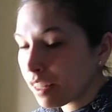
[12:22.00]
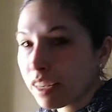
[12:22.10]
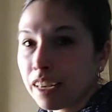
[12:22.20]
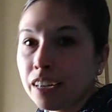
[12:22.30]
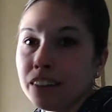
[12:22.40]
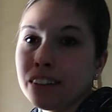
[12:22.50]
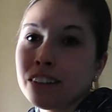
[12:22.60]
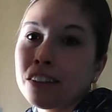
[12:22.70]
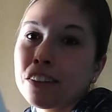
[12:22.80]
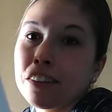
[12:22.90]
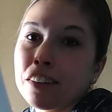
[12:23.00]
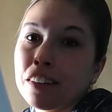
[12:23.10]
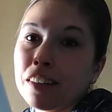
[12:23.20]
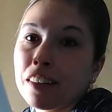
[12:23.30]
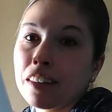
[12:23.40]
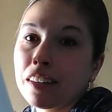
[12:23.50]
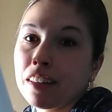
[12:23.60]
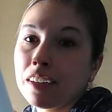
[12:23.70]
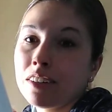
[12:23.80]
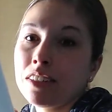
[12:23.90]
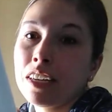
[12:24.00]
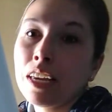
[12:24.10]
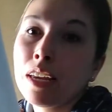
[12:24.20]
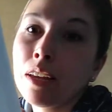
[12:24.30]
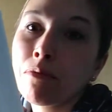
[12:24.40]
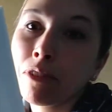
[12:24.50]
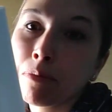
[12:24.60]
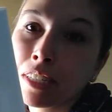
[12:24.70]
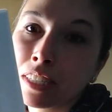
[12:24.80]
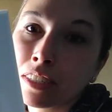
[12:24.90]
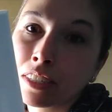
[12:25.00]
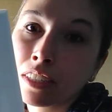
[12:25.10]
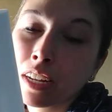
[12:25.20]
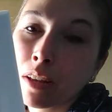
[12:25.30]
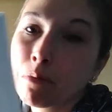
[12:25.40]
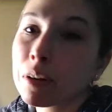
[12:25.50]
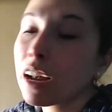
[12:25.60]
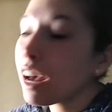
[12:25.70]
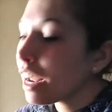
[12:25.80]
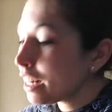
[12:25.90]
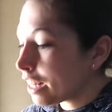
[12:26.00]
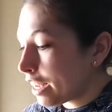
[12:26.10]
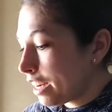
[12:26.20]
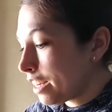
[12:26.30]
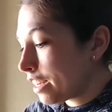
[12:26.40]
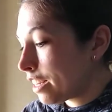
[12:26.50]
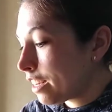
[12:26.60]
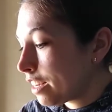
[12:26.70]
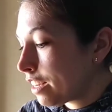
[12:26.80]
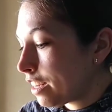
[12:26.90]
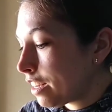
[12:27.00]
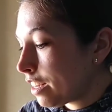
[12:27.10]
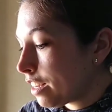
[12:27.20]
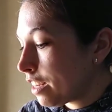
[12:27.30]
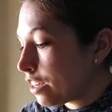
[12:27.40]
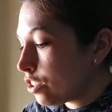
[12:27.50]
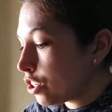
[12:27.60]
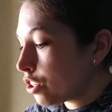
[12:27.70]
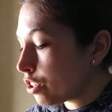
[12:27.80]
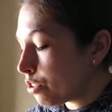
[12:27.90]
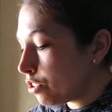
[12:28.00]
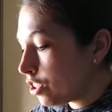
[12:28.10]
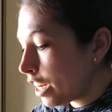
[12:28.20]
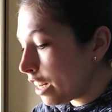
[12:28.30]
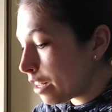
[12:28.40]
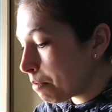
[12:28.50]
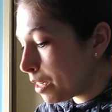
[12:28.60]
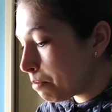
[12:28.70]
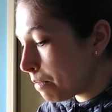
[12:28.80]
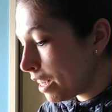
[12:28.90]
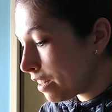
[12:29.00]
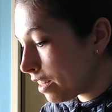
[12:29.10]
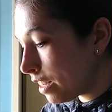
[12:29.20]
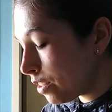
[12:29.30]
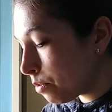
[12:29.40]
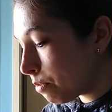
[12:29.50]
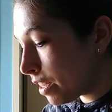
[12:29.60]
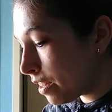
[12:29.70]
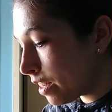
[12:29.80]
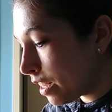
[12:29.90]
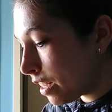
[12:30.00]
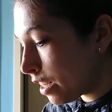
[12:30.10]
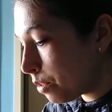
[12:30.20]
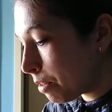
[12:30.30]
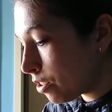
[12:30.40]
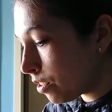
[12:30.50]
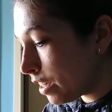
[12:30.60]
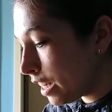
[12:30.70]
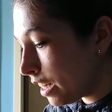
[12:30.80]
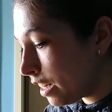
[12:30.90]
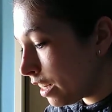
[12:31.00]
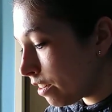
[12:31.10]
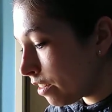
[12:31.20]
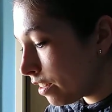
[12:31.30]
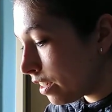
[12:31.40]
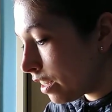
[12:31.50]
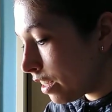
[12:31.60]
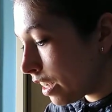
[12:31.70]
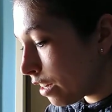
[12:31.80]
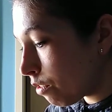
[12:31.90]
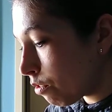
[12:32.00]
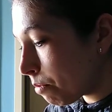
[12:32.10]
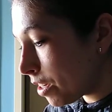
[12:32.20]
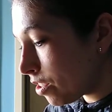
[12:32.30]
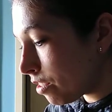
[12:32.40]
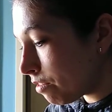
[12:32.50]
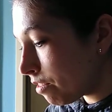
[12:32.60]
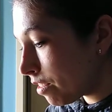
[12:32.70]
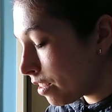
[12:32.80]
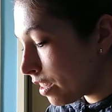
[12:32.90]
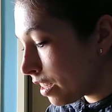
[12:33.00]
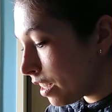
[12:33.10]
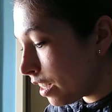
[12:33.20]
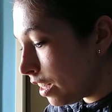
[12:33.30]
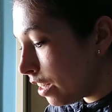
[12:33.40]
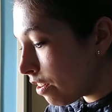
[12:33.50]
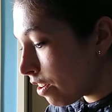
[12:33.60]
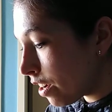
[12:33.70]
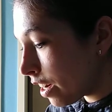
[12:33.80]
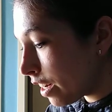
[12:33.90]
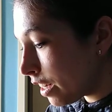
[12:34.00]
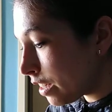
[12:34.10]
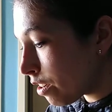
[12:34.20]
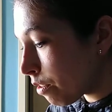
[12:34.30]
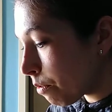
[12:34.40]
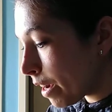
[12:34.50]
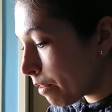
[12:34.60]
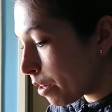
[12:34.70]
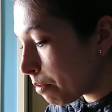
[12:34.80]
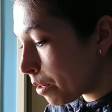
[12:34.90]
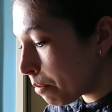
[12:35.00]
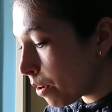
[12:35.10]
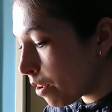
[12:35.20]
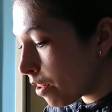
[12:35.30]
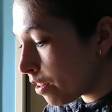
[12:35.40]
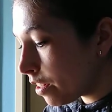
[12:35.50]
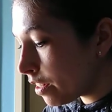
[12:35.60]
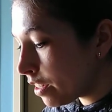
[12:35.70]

Okay? There's game for my sister. But I like to crochet. That means make things with a special knitting needle and a whole bunch of yarn. It's all wound up in a ball.